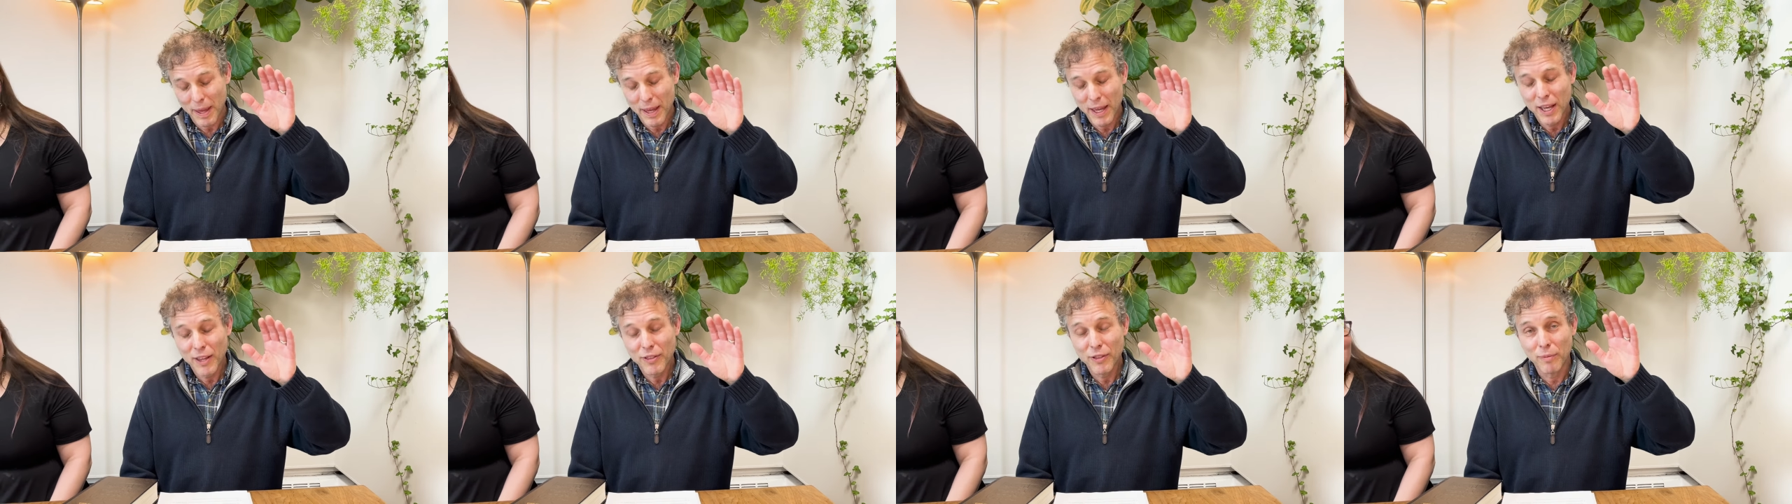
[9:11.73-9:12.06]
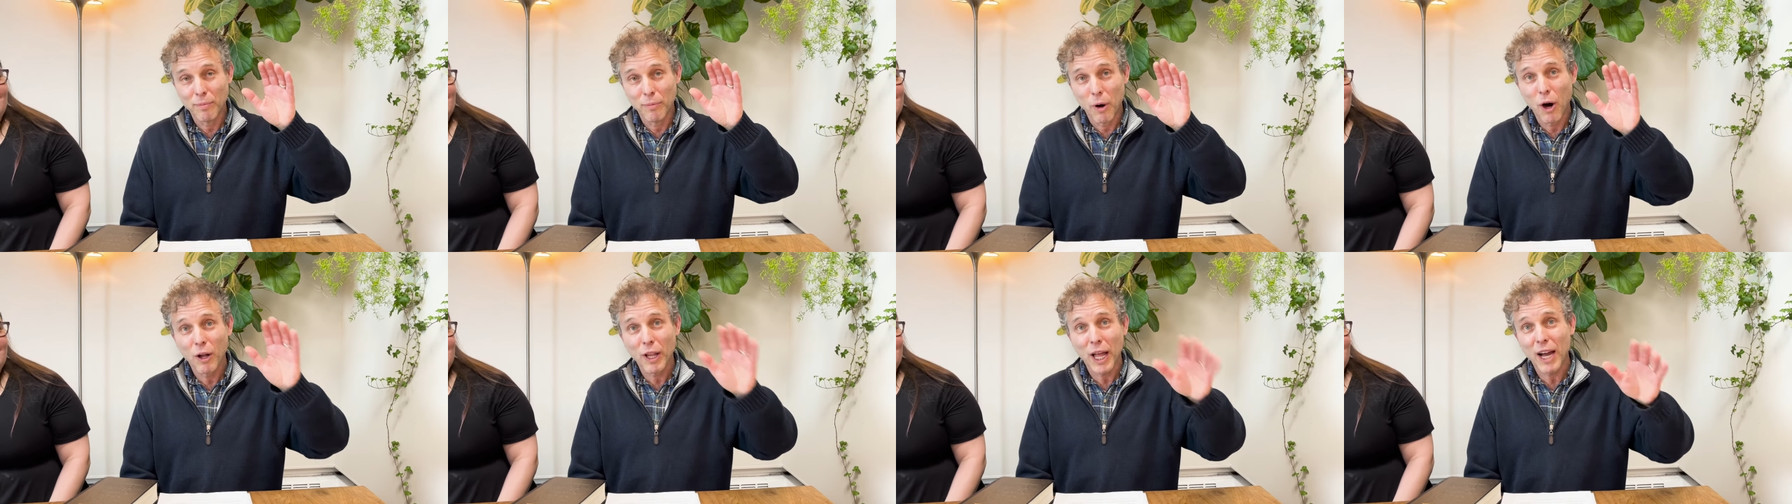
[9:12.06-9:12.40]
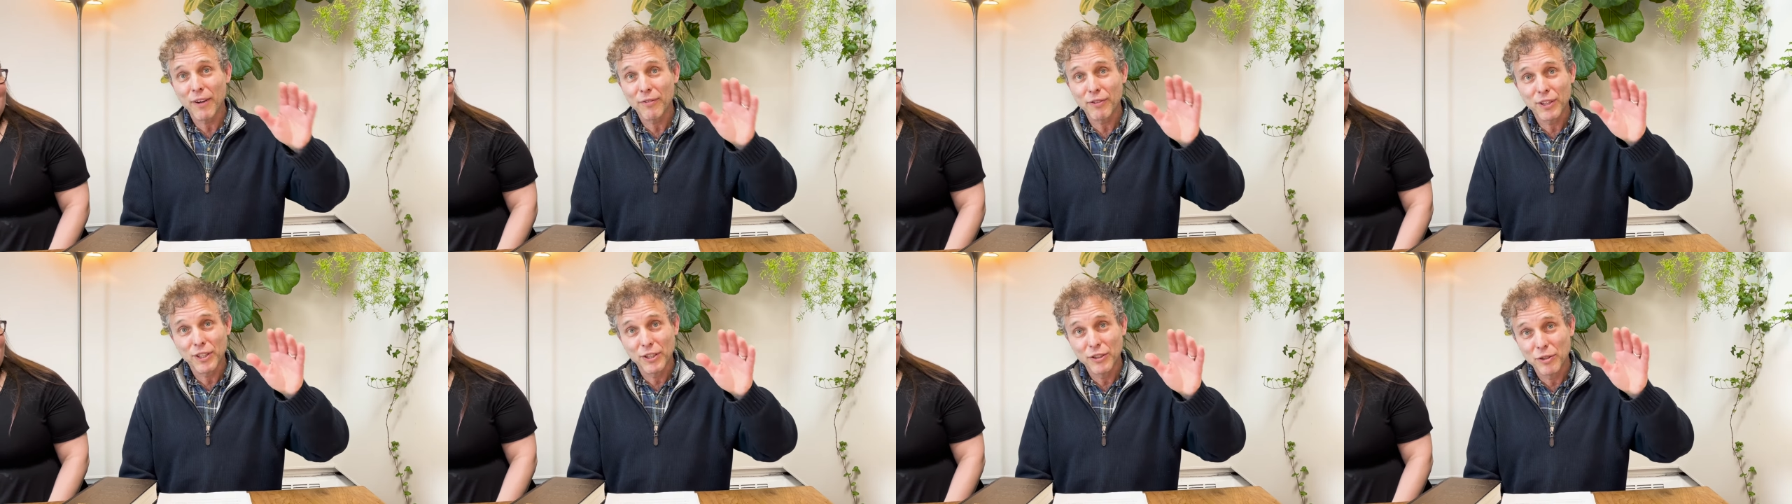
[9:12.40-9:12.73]
The mollout for
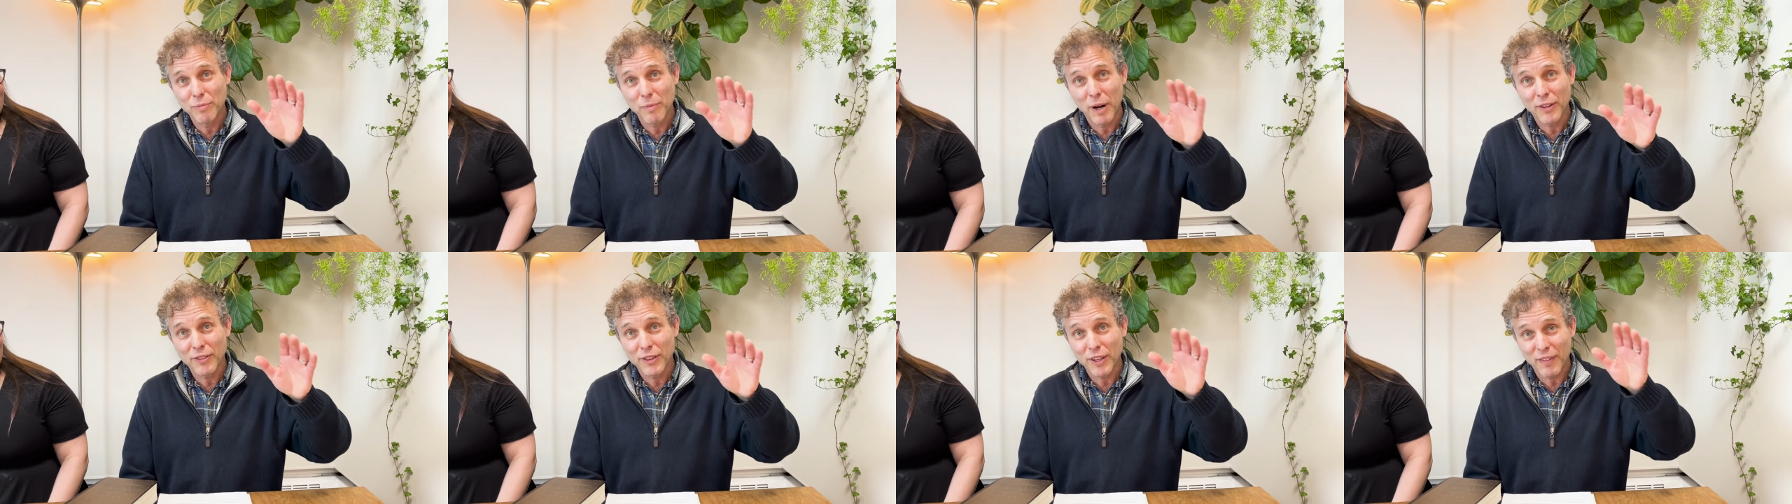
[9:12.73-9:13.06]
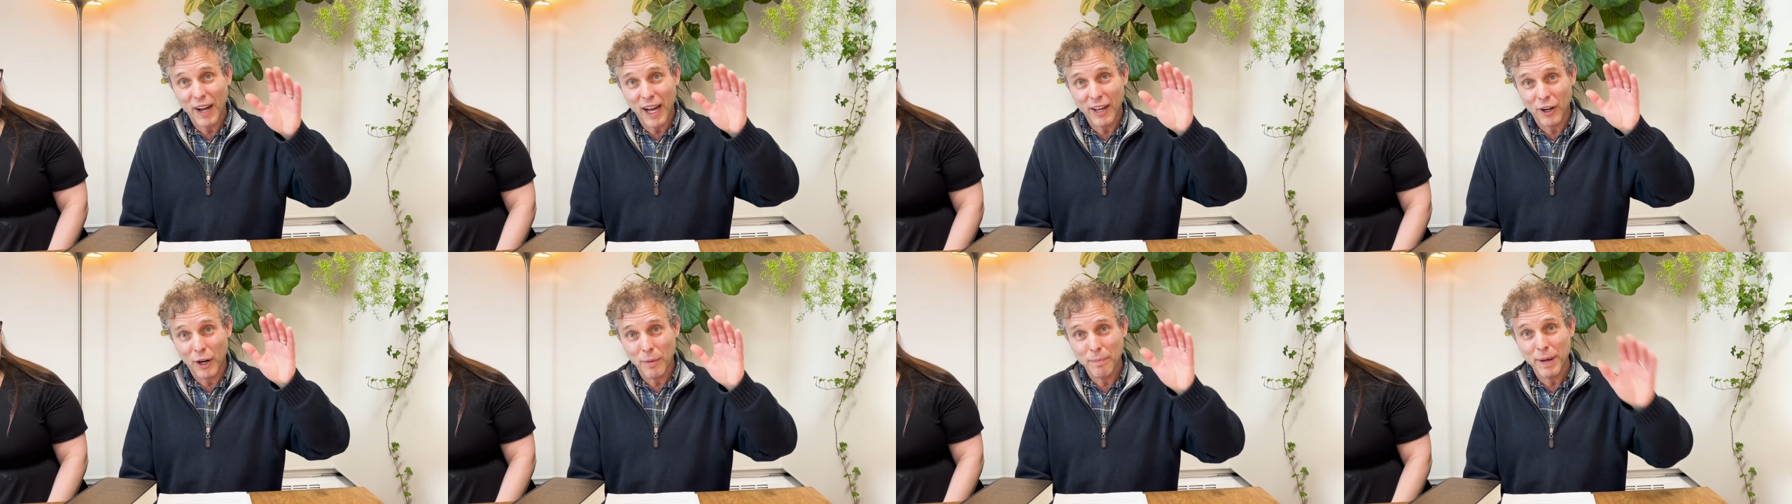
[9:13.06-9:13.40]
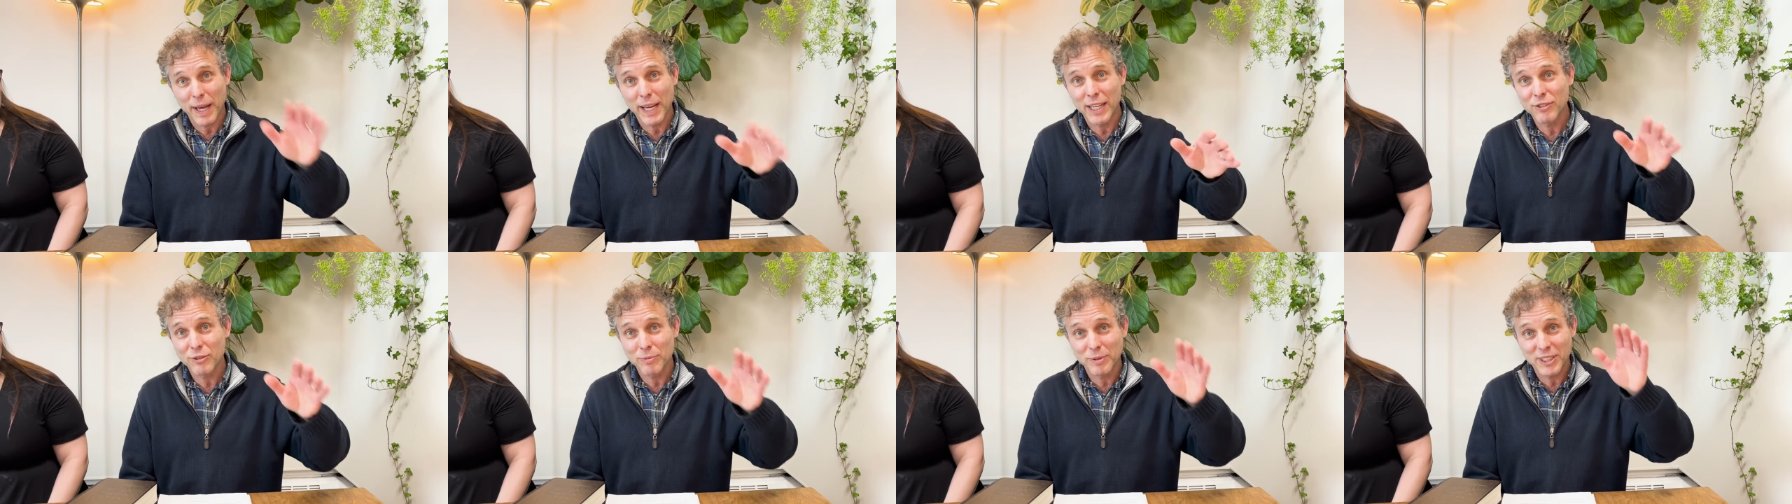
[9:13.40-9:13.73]
the new month of Adar
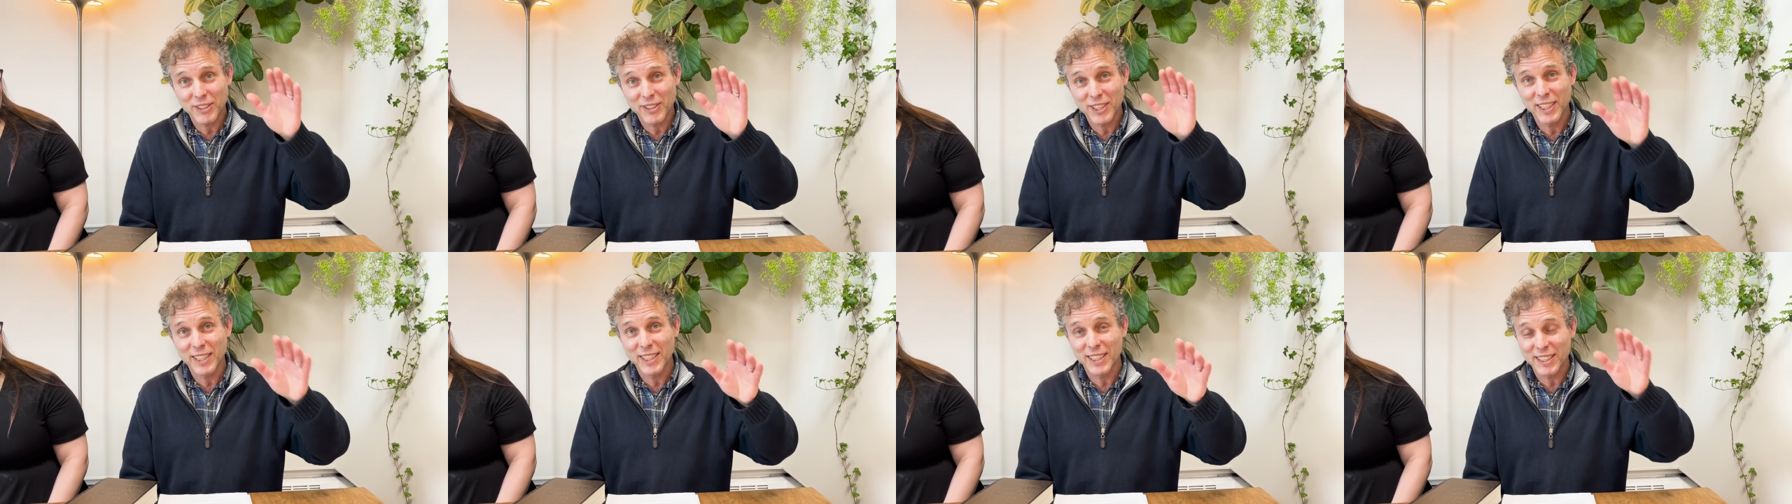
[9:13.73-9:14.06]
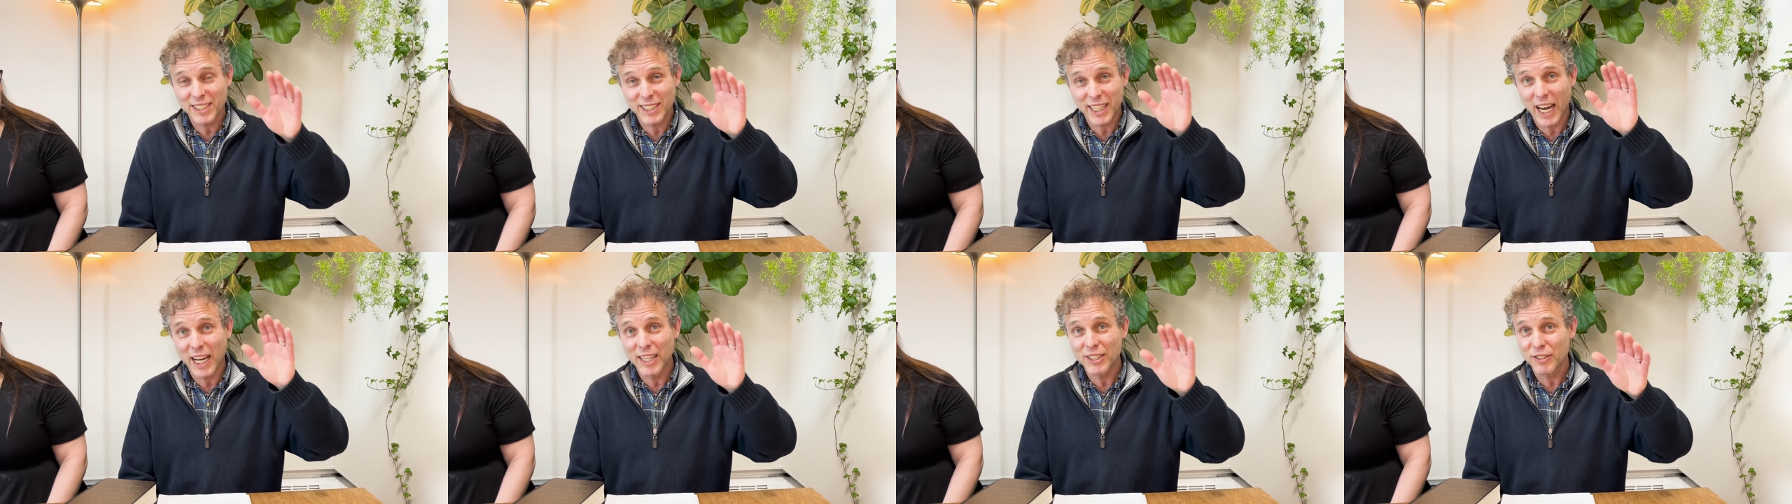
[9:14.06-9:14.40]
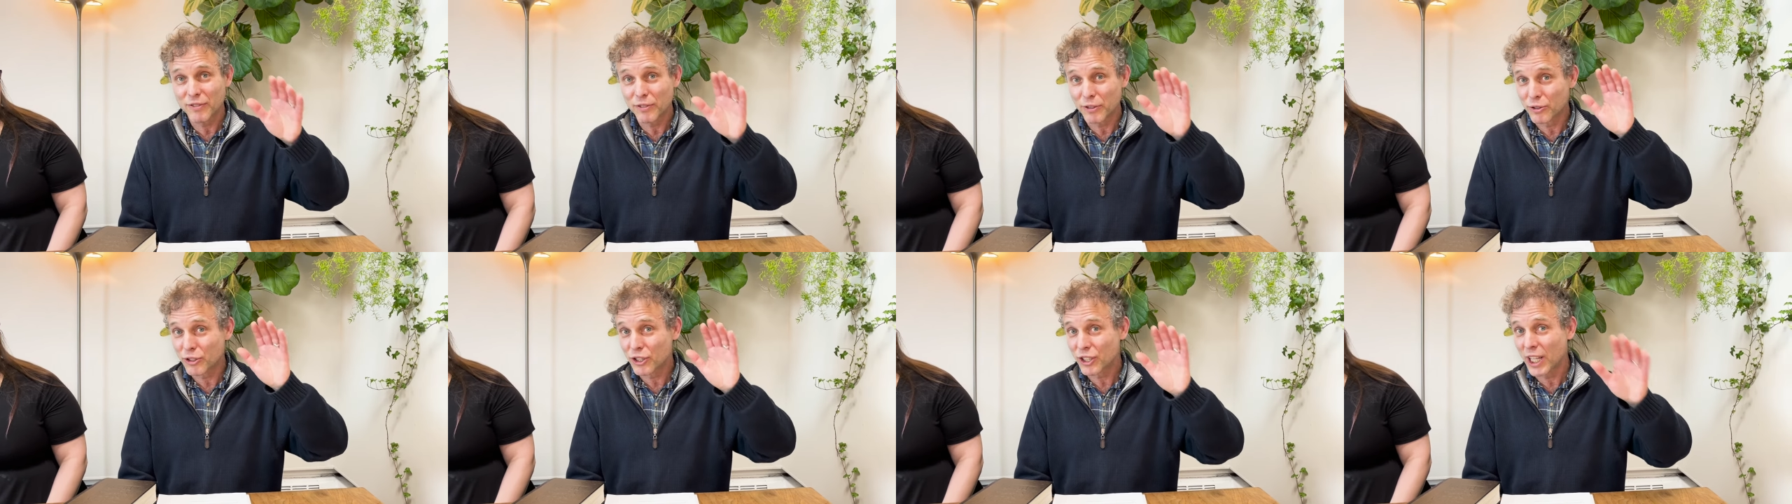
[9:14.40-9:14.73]
Beis will be seen in the skies of
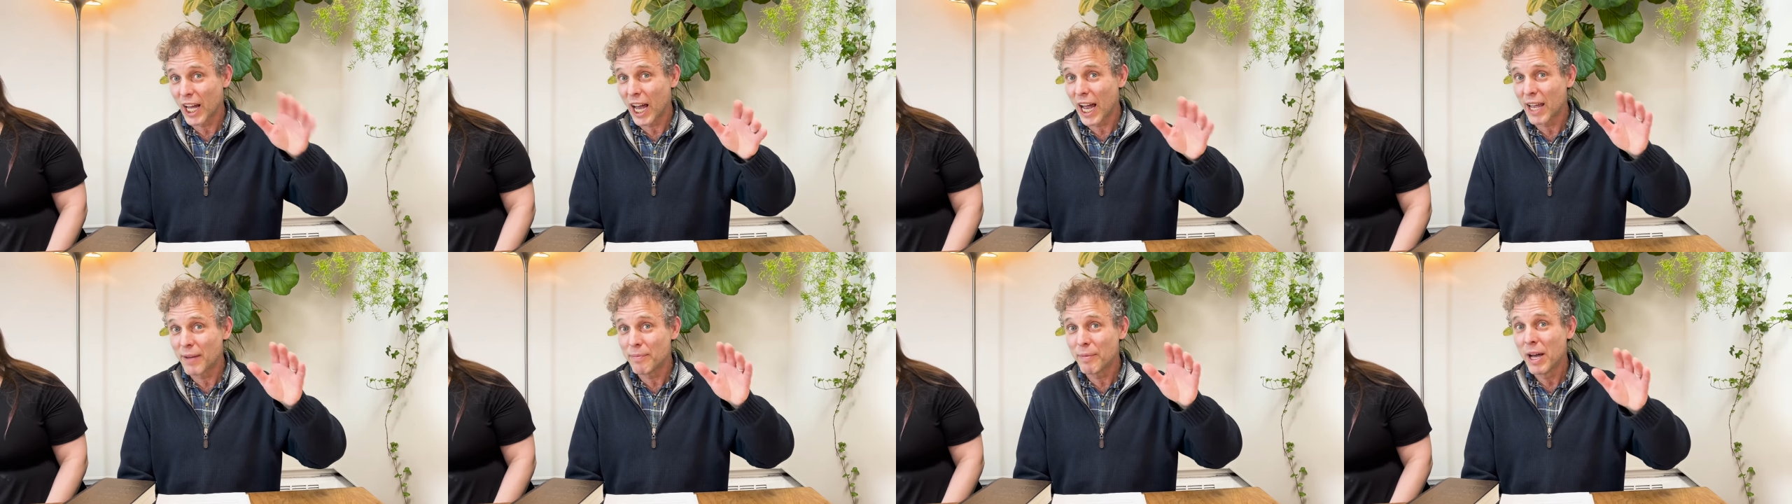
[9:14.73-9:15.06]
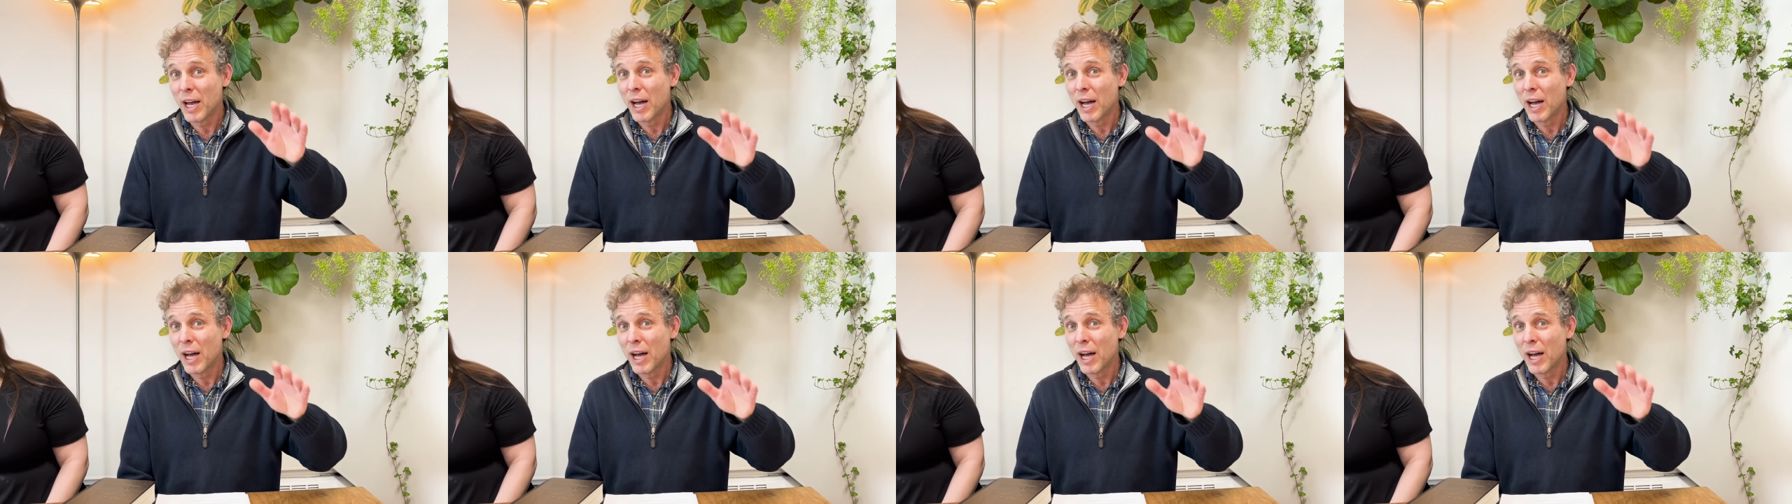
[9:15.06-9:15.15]
Yerushalayim.